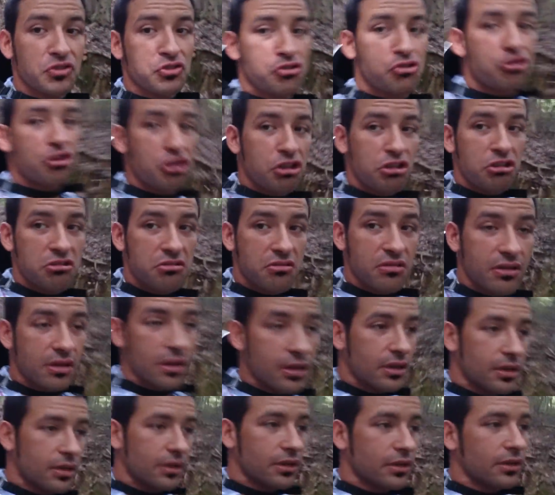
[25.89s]
neat.
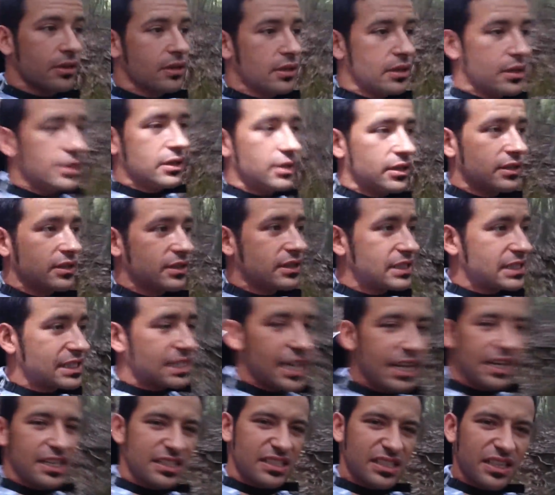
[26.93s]
This
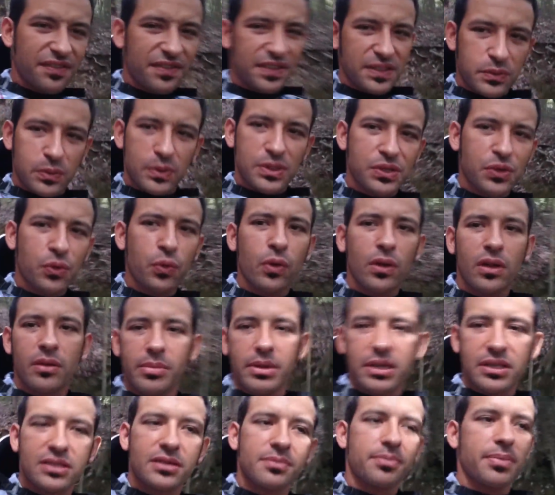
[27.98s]
kind of stuff is what's cool
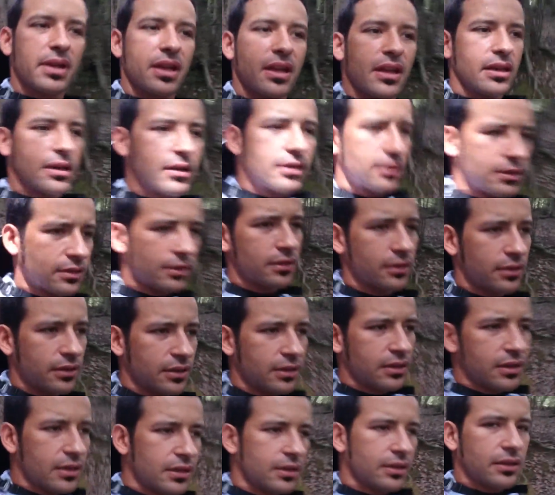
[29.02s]
about Japan.
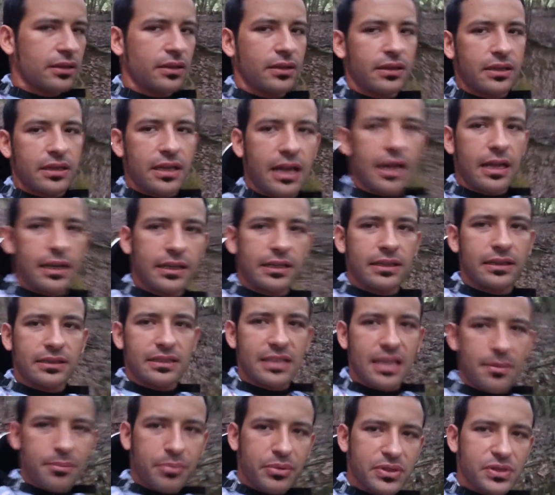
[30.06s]
We've got little
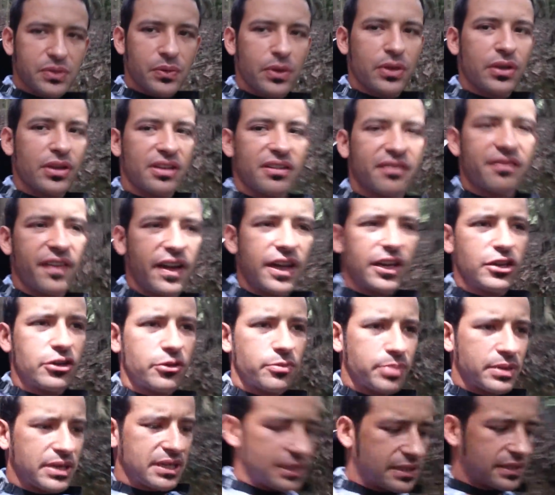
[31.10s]
temples where you can find your
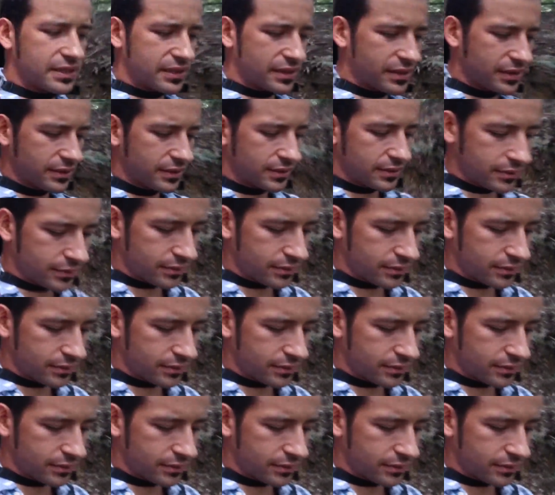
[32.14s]
peace.